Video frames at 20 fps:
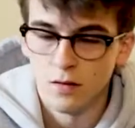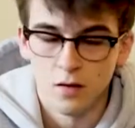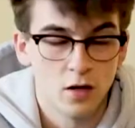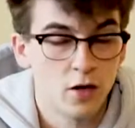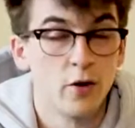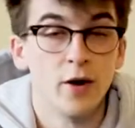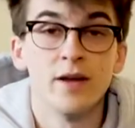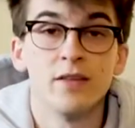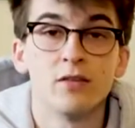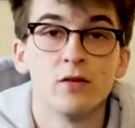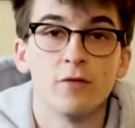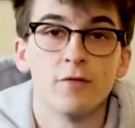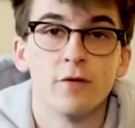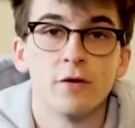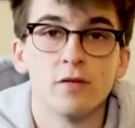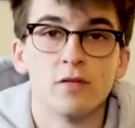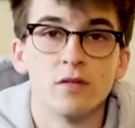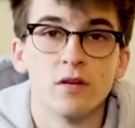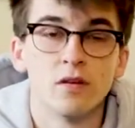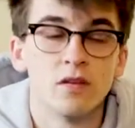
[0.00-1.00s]
Alright, so
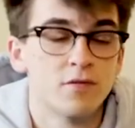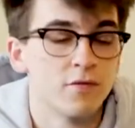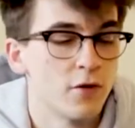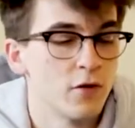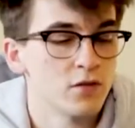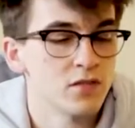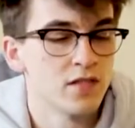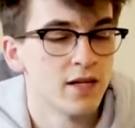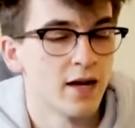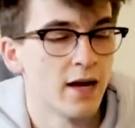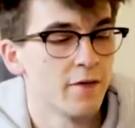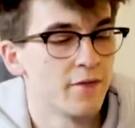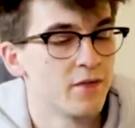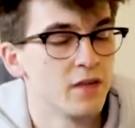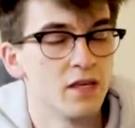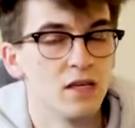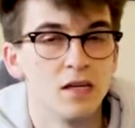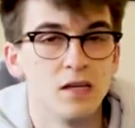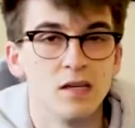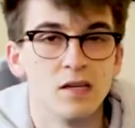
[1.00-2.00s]
first things first, I got
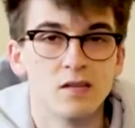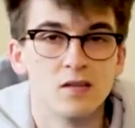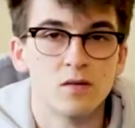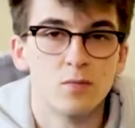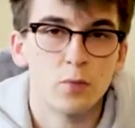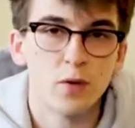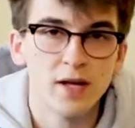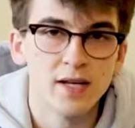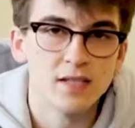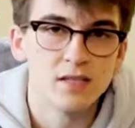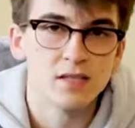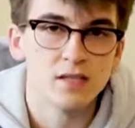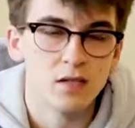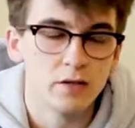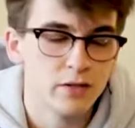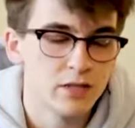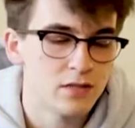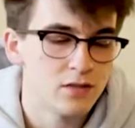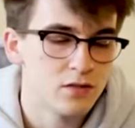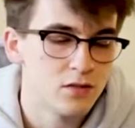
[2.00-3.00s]
the Splice
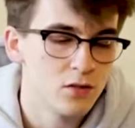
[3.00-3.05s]
Series